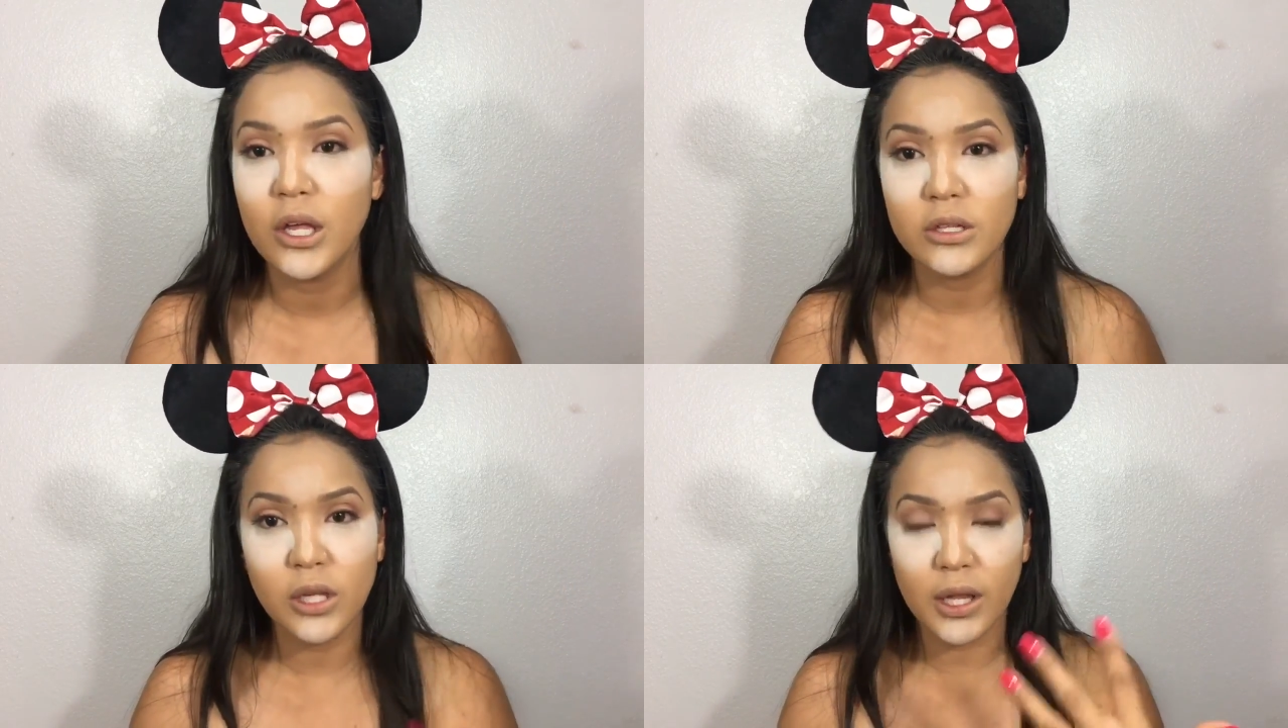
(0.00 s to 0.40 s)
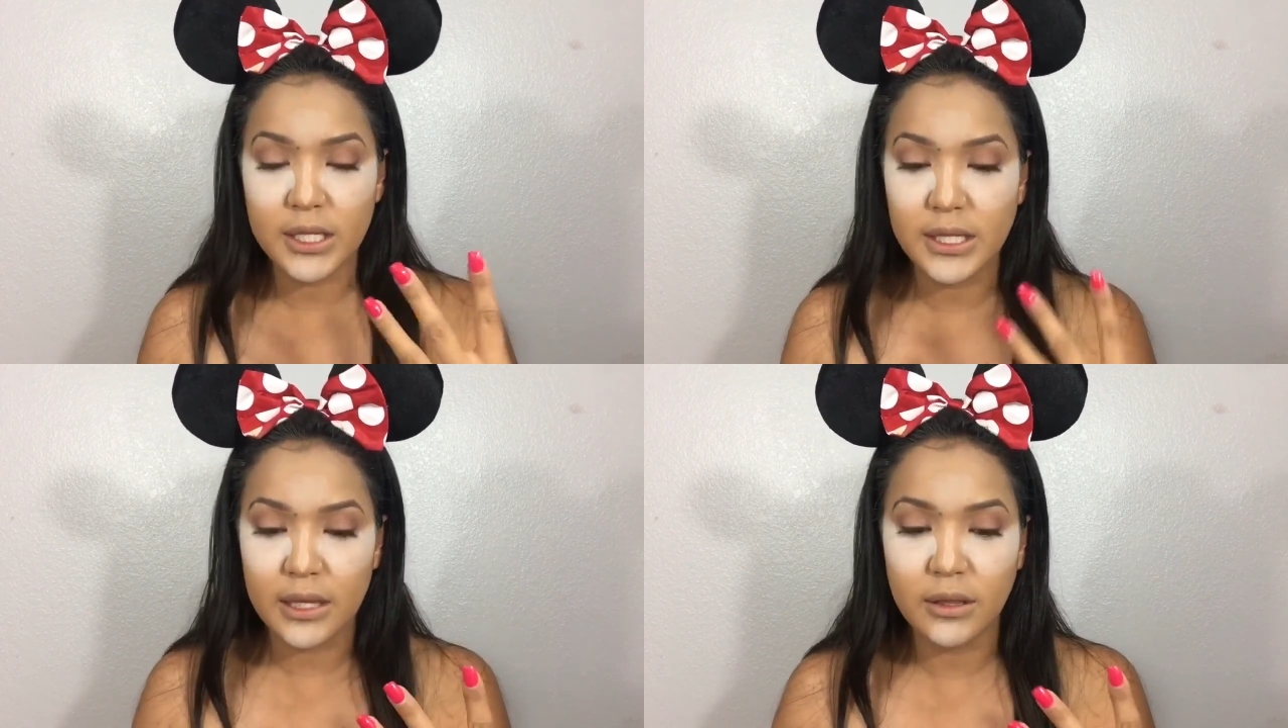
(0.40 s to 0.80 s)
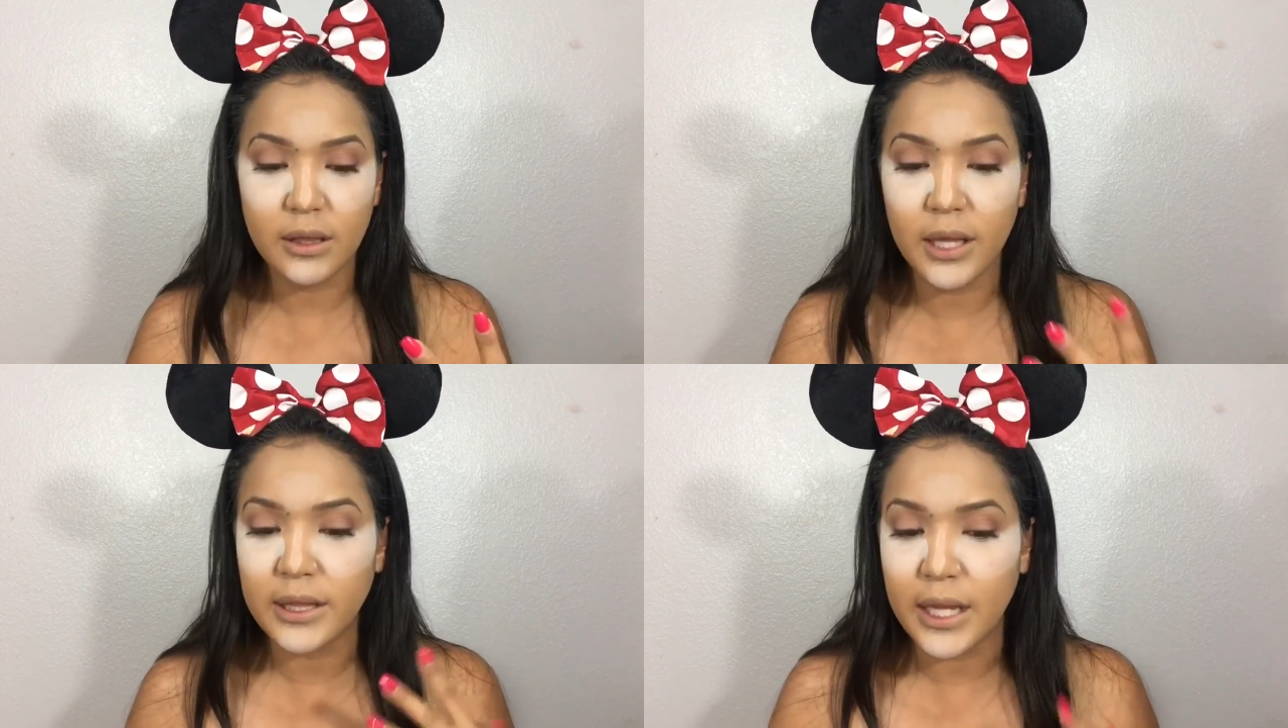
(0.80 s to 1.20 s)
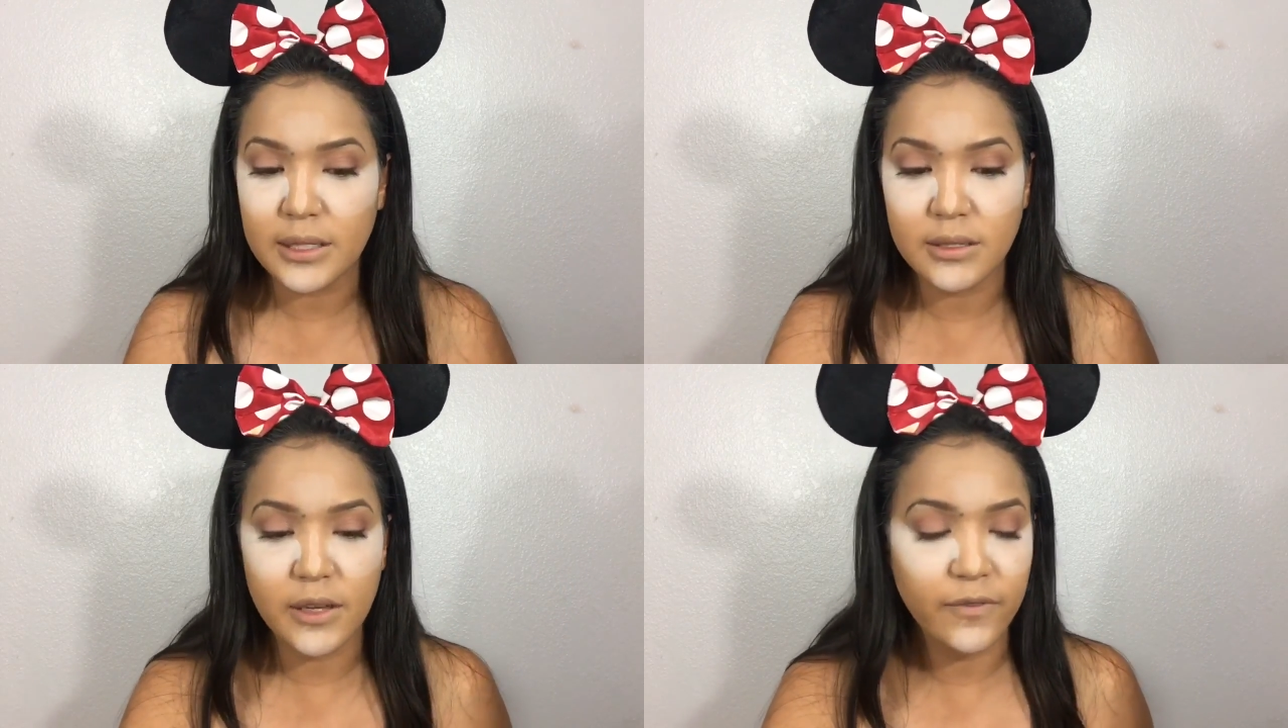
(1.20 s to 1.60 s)
So let
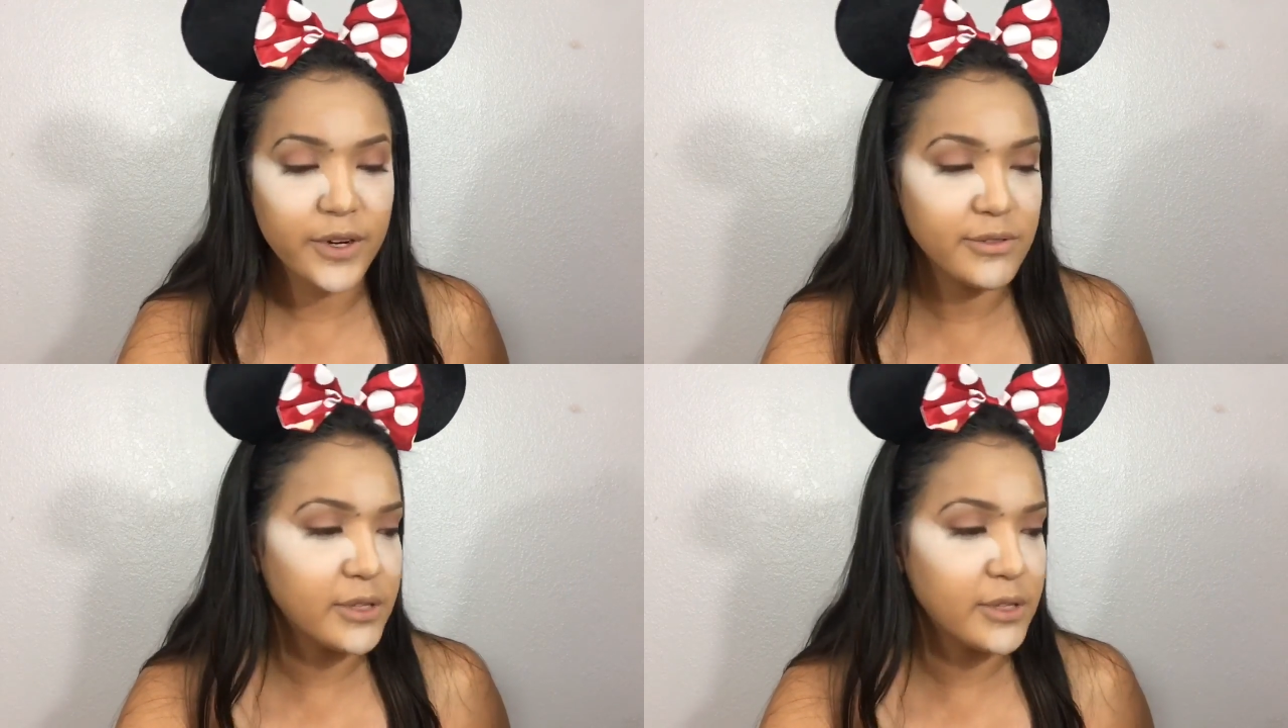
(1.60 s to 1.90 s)
that sit for a